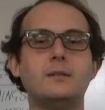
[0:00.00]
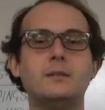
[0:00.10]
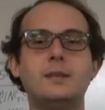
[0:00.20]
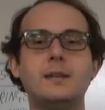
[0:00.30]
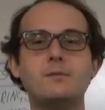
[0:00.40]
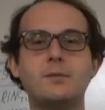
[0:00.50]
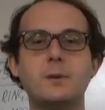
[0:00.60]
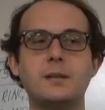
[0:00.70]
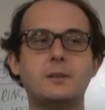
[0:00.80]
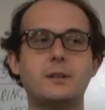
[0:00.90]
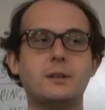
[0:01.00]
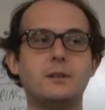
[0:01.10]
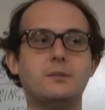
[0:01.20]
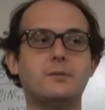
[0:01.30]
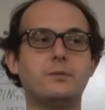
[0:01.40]
the information that
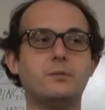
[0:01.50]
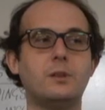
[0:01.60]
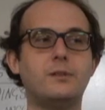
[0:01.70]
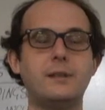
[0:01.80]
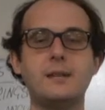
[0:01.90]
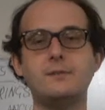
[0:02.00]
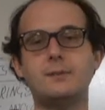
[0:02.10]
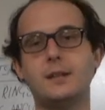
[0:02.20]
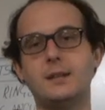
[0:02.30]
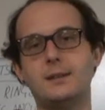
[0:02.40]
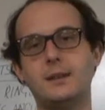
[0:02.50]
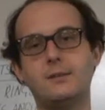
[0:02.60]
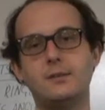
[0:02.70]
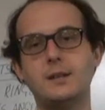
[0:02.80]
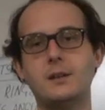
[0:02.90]
you've received in these
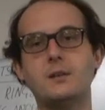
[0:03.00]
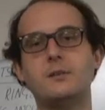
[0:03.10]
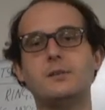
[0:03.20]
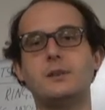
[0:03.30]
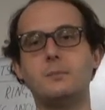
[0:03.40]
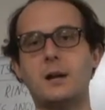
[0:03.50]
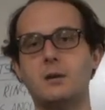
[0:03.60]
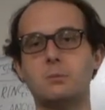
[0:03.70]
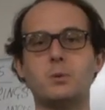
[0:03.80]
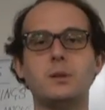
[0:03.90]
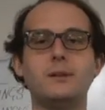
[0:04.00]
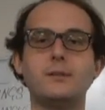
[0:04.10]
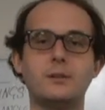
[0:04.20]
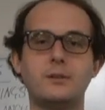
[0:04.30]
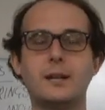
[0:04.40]
videos and the
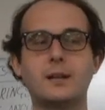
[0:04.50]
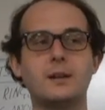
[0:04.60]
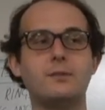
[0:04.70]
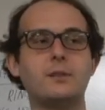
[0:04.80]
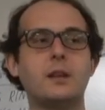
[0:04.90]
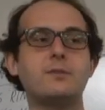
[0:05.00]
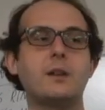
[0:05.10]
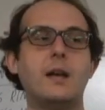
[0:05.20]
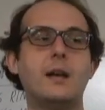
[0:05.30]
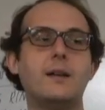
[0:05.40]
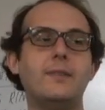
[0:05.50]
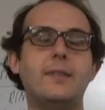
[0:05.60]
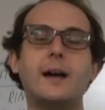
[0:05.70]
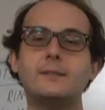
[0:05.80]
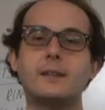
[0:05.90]
PowerPoints and all that kind of stuff,
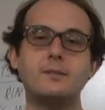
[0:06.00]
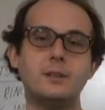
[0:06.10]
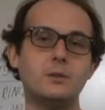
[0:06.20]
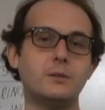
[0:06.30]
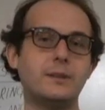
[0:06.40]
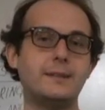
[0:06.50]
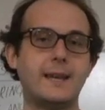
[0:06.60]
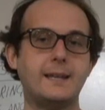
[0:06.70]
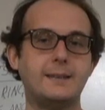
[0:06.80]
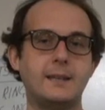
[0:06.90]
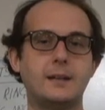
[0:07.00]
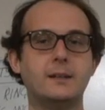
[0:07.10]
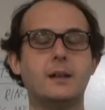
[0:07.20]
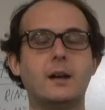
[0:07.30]
that's given you all the data.